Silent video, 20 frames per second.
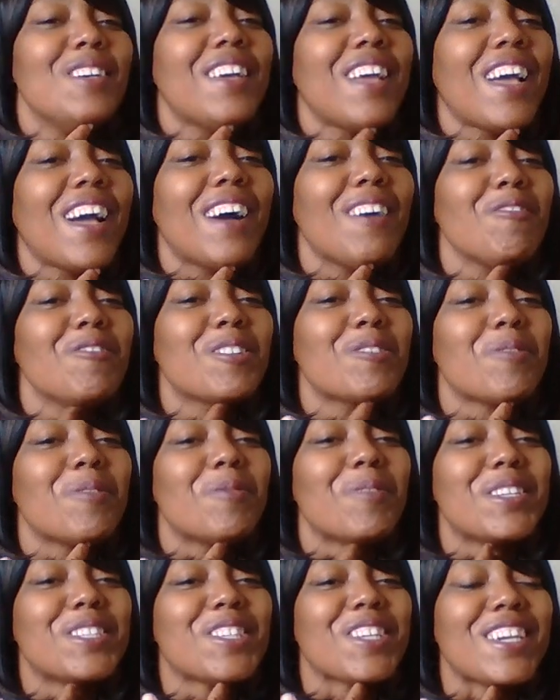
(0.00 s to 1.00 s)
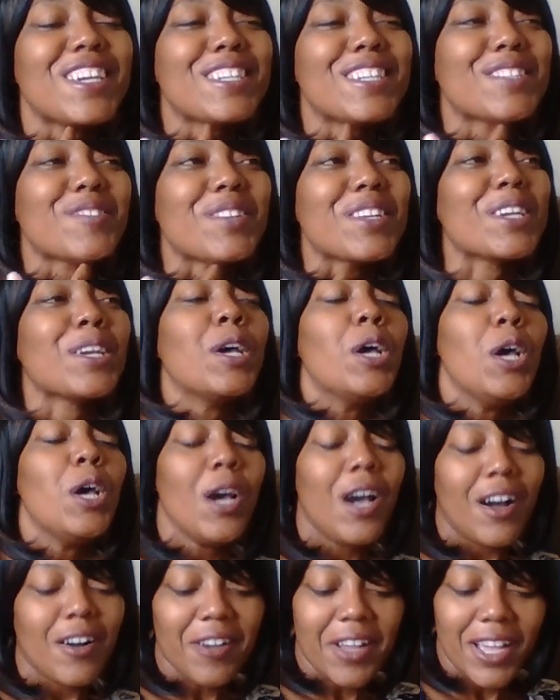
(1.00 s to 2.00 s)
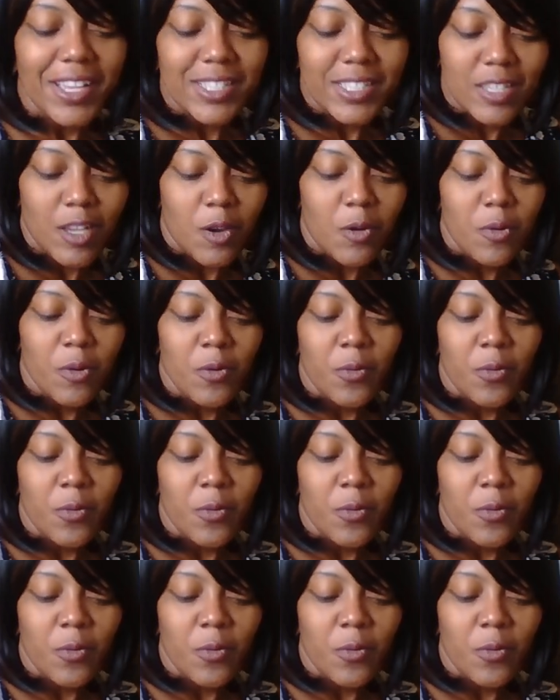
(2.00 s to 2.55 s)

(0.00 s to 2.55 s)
I wonder what made you ask me that. Okay, so,